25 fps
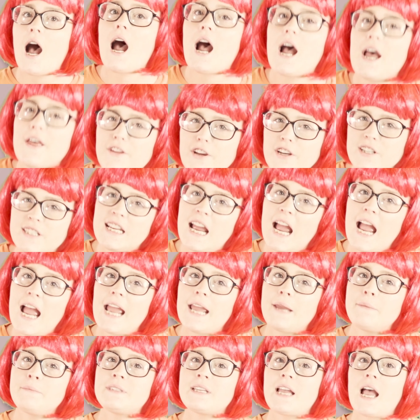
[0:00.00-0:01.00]
Other
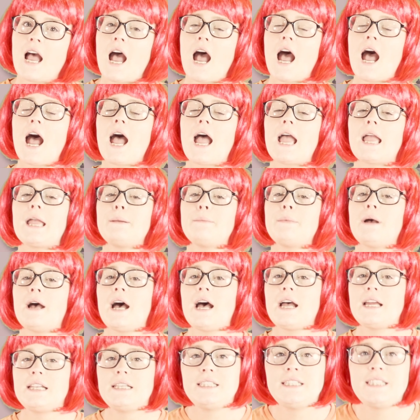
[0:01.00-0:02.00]
times, I'm
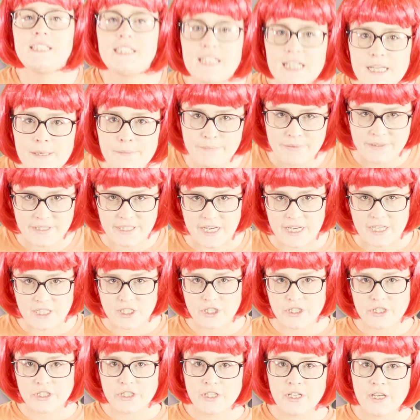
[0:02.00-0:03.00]
a deep
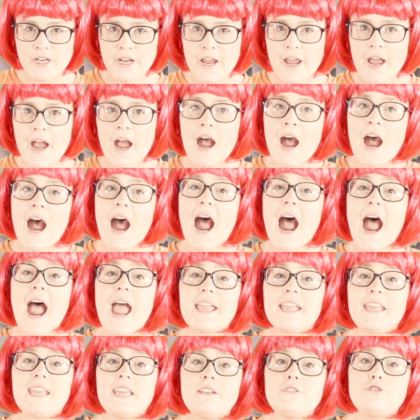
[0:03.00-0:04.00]
dish.
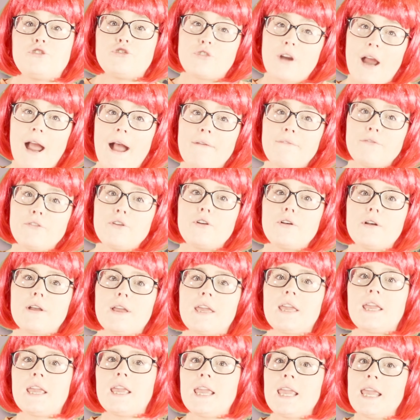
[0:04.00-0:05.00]
I can travel
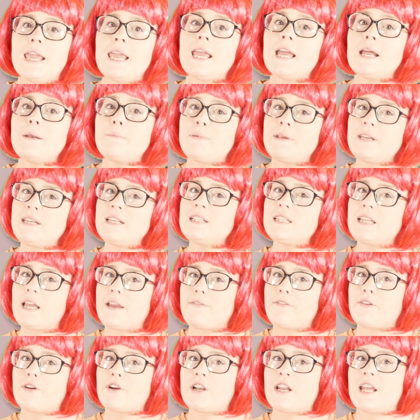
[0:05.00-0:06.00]
and be
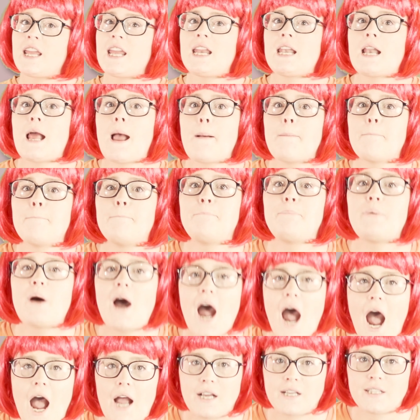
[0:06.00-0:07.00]
delivered in a
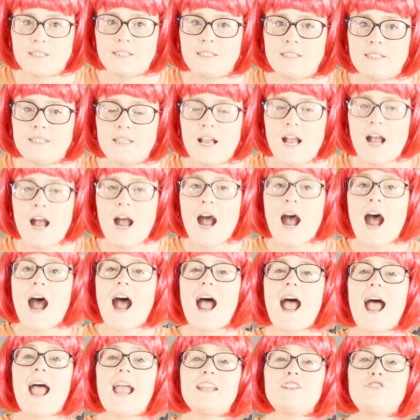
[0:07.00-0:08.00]
box.
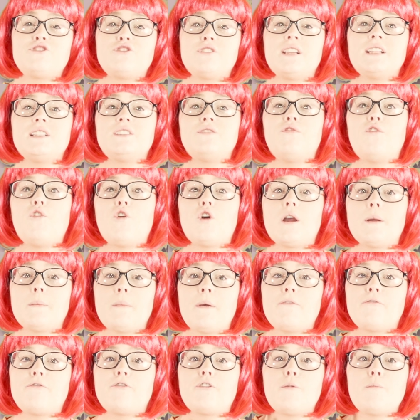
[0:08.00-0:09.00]
I transform
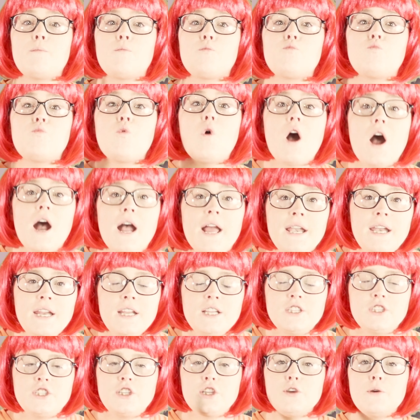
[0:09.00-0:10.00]
from one
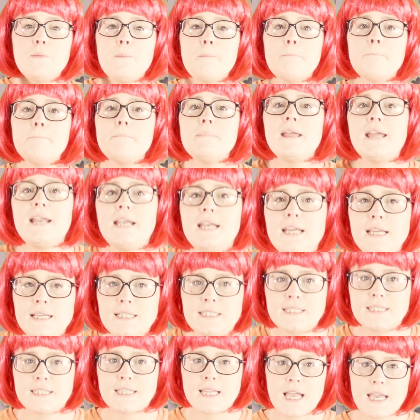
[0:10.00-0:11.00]
to many
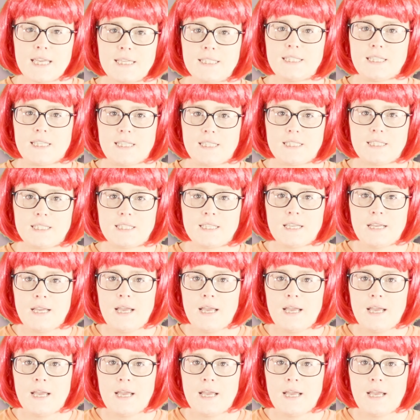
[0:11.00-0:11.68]
slices.